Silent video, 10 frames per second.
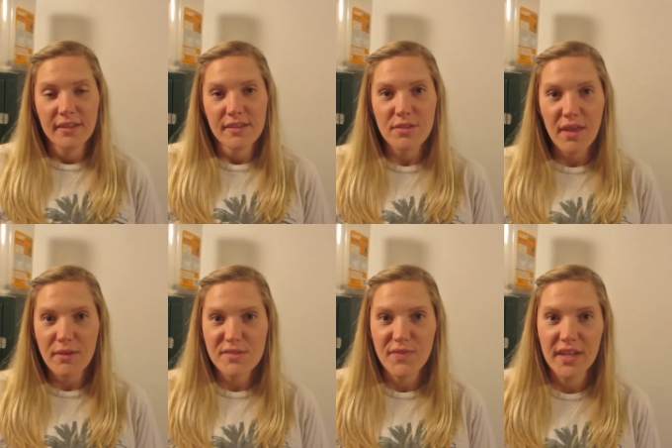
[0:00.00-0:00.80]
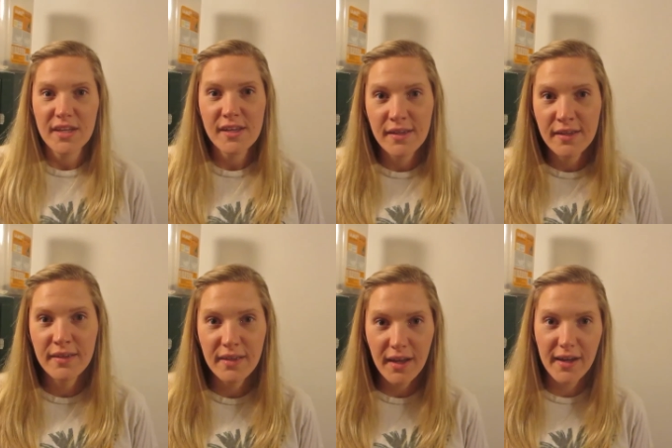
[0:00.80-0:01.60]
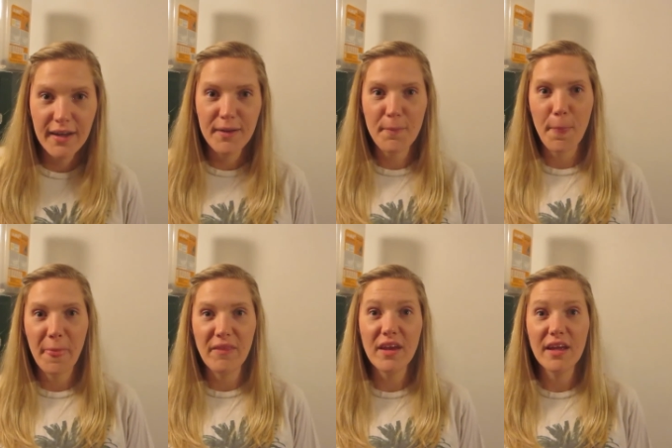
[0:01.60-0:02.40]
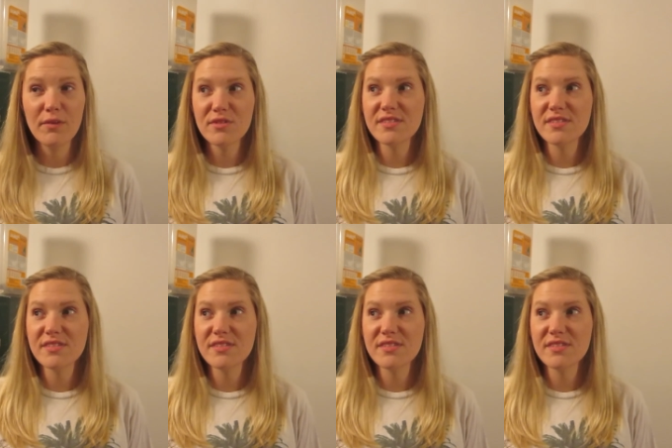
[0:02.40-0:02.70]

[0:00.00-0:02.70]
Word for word: So that was fun. Uh, and then I was